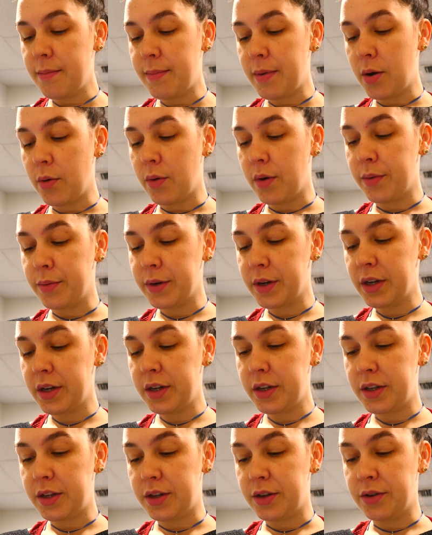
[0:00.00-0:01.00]
what we're
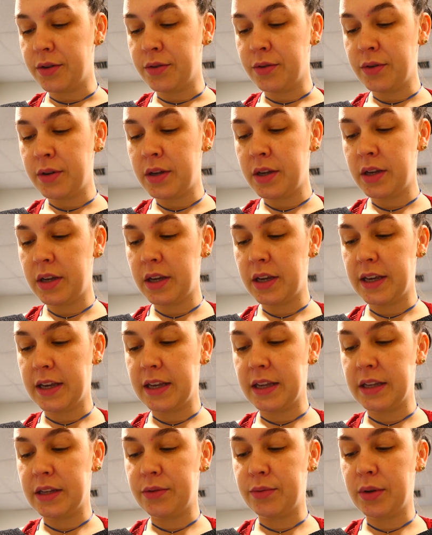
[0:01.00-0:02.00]
gonna do
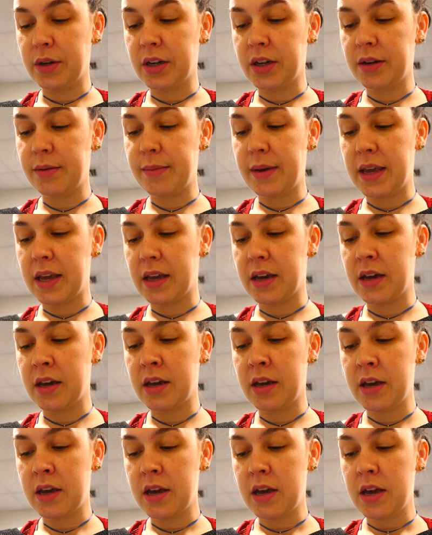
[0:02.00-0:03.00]
is we're gonna
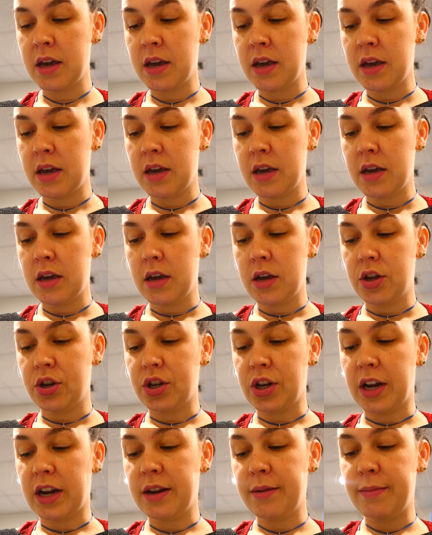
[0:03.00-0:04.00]

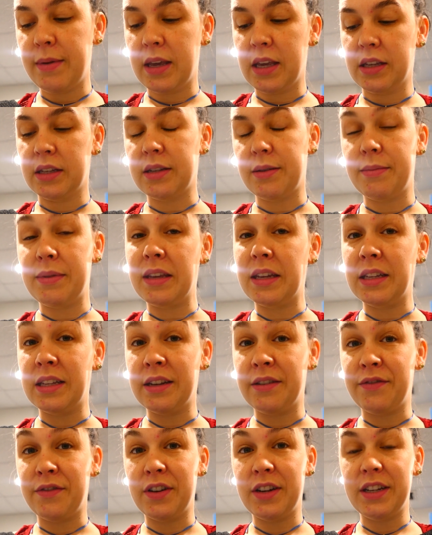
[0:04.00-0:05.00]
try to make something
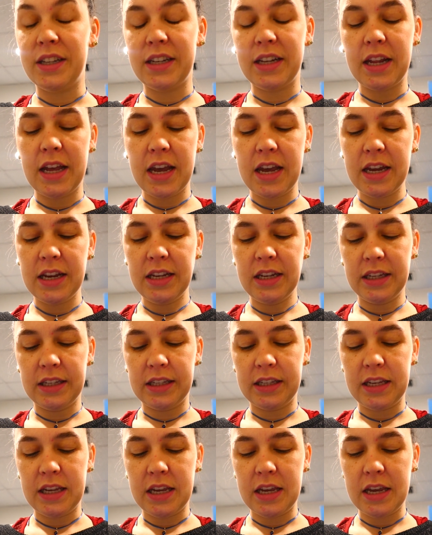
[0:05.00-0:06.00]
different today to
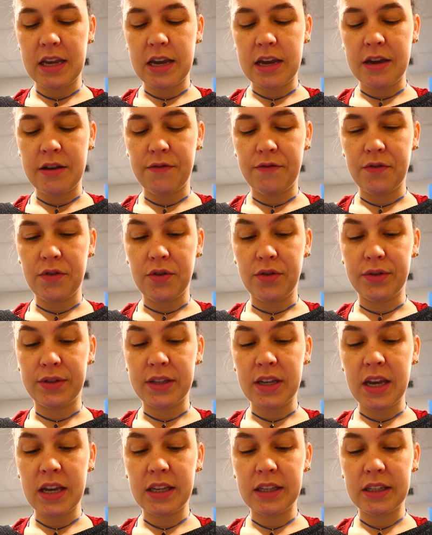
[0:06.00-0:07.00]
see if Rose
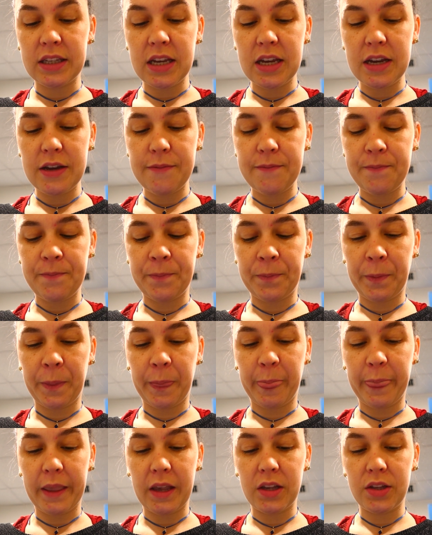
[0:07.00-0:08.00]
likes it.
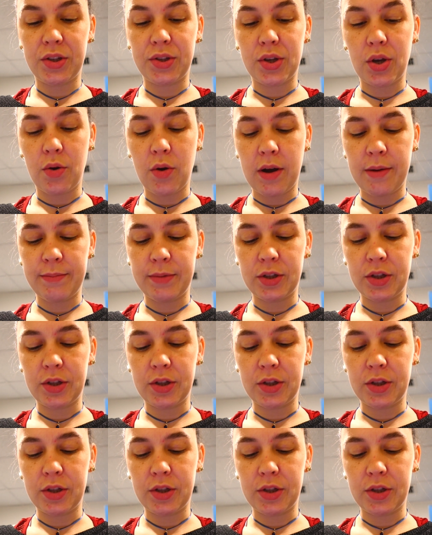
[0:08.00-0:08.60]
So I'm